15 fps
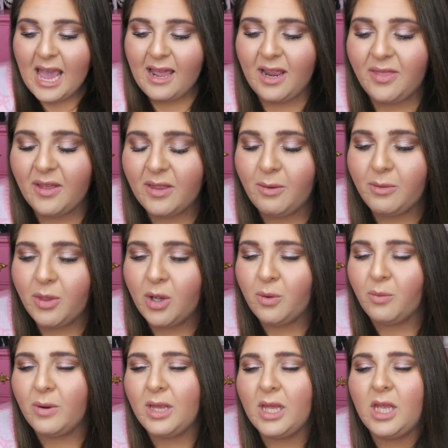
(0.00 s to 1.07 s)
And I think it would look
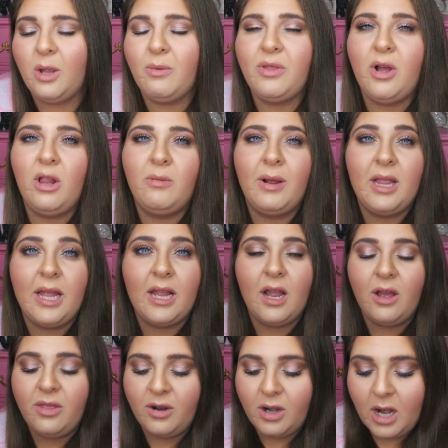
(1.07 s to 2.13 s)
really cute with all of my like
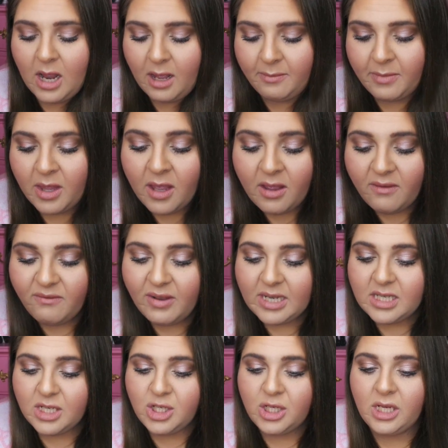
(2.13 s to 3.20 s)
other
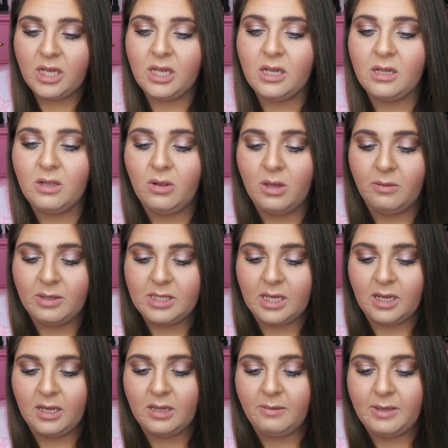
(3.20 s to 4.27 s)
vintagey, hold on one
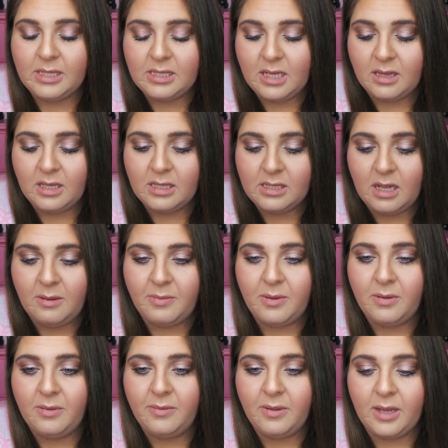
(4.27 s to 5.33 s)
second. Let me set this up
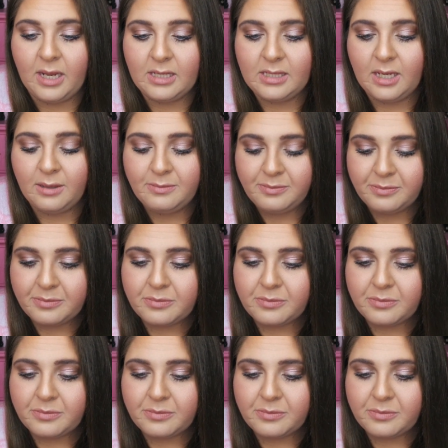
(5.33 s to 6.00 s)
against there.